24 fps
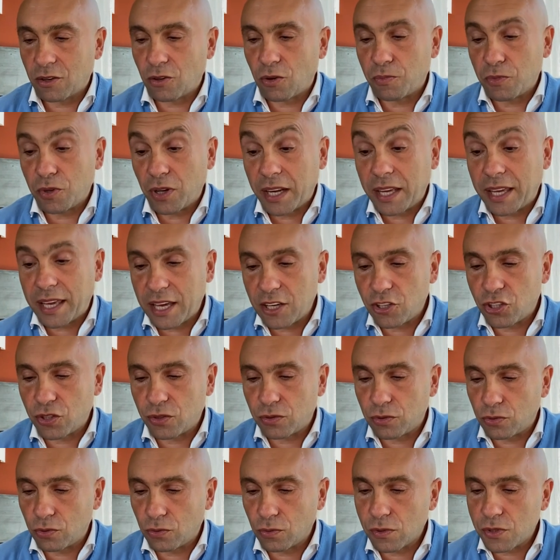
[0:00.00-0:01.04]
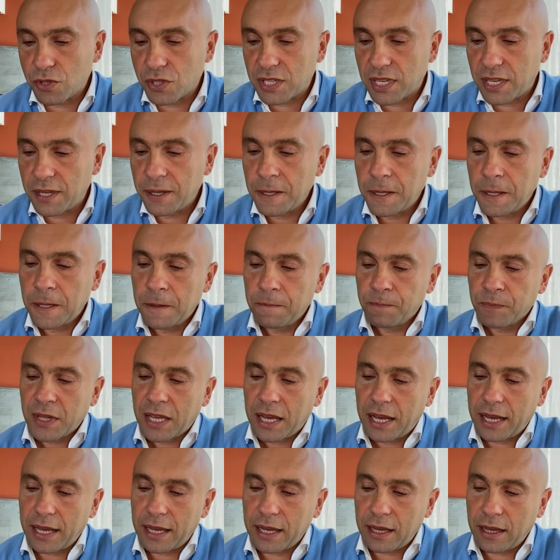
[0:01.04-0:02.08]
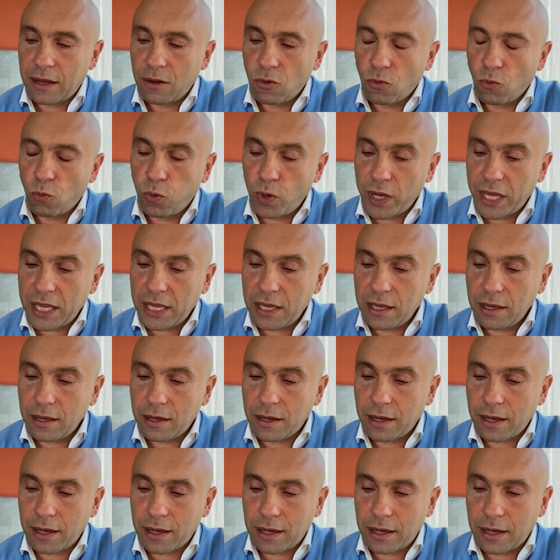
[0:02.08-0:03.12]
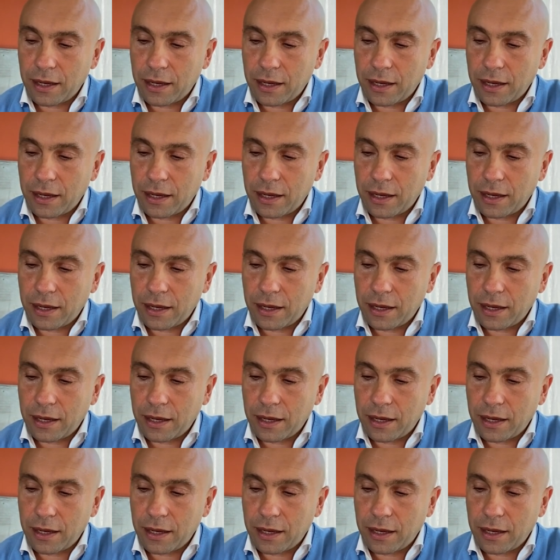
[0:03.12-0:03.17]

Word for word: communication tools. we